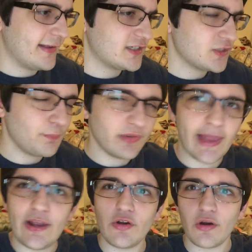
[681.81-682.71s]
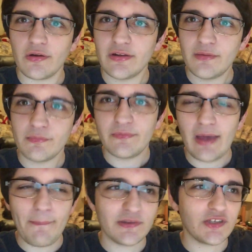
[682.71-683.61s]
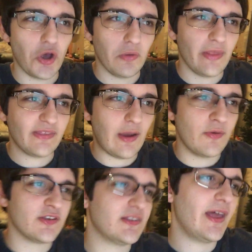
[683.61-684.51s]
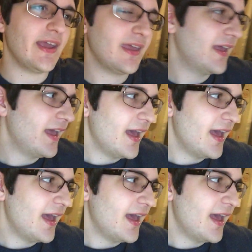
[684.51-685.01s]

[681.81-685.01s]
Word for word: explainer episode. Like they were just like